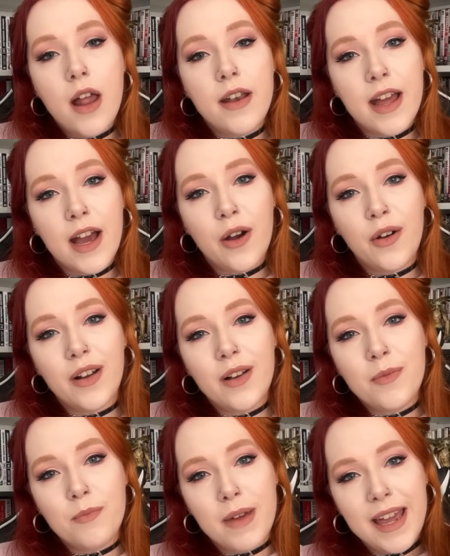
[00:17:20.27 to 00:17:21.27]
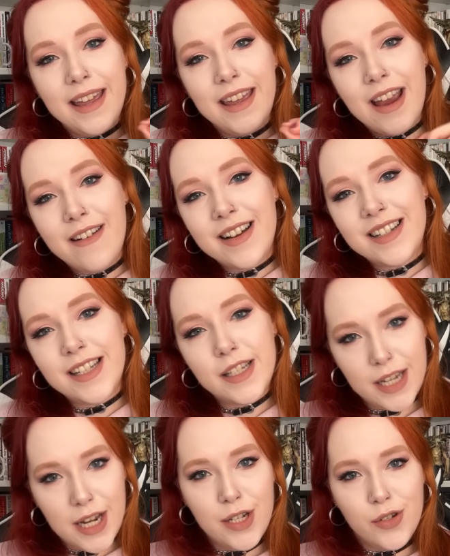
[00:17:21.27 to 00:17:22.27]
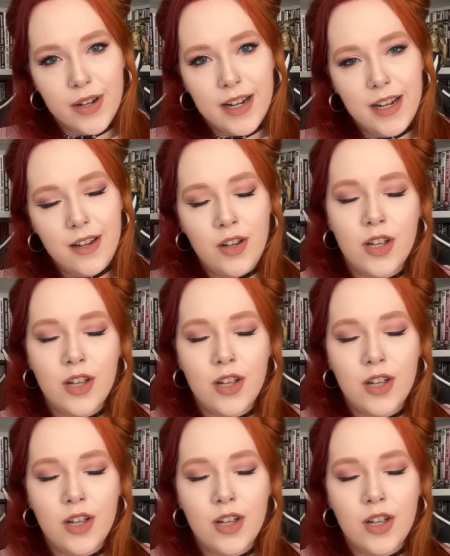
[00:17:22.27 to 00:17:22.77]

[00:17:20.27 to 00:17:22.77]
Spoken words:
Now, main character Deirdre,